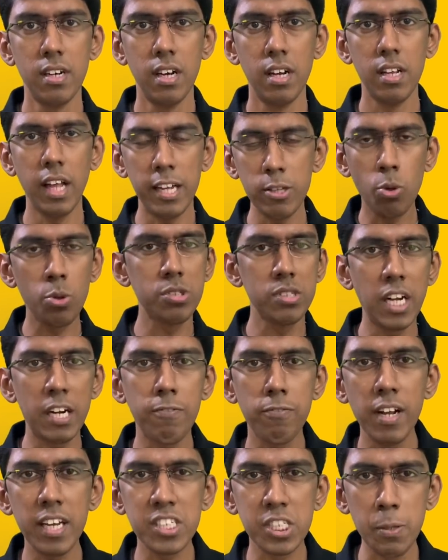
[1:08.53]
Like those
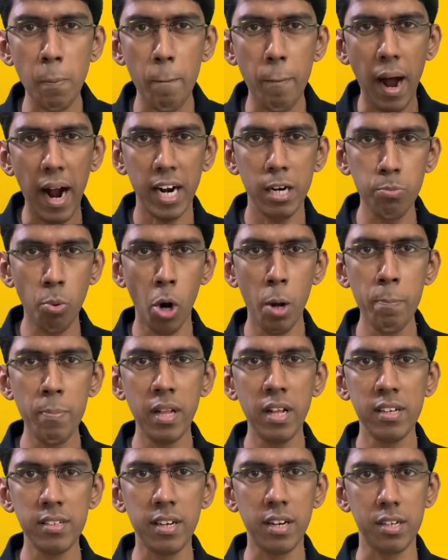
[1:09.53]
Netflix bad boy
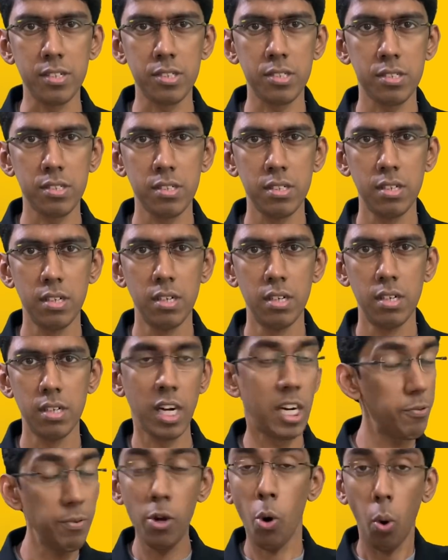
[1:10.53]
billionaires. Get
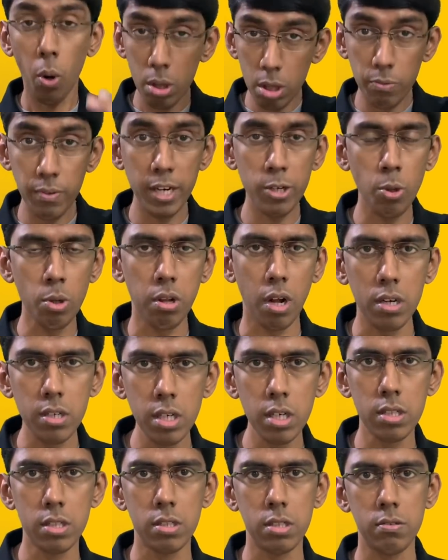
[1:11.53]
away all the way to
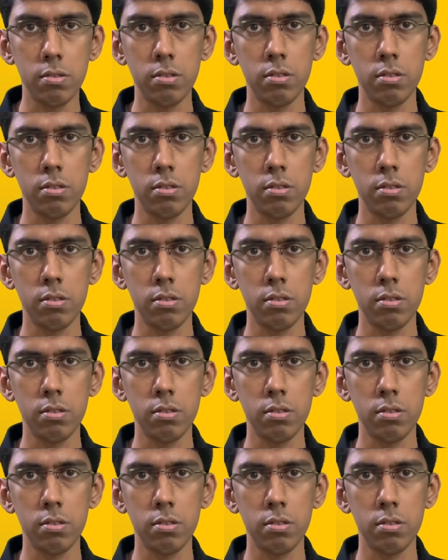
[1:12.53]
London.